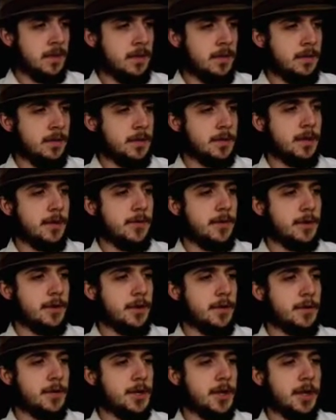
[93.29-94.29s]
Let's give it
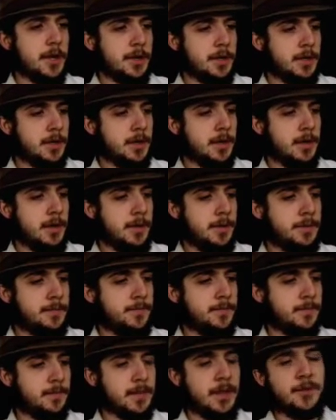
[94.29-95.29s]
another taste.
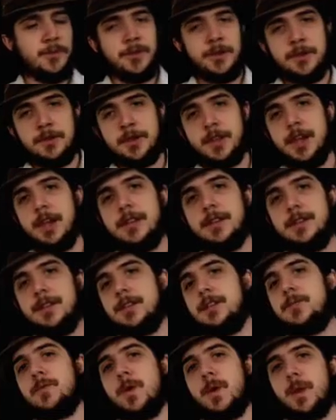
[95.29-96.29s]
And when you're
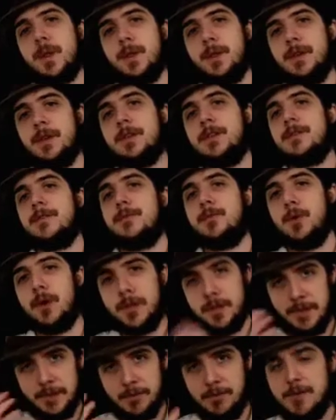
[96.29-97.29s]
tasting, you want to think of
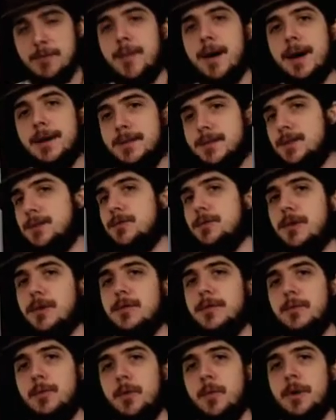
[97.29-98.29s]
what this reminds you
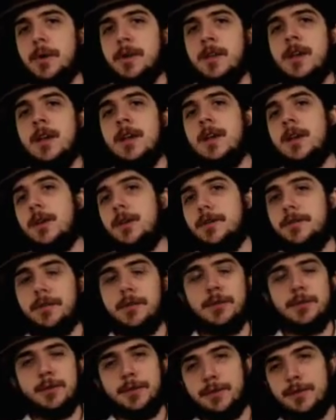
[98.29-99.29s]
of. What all the
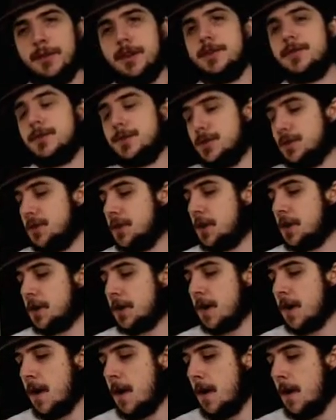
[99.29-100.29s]
little flavors in
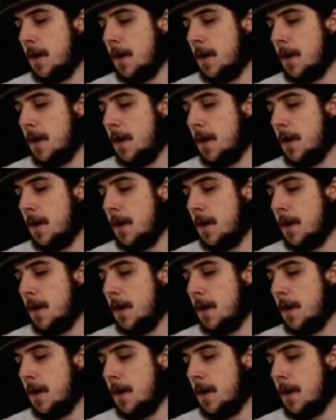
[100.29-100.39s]
here.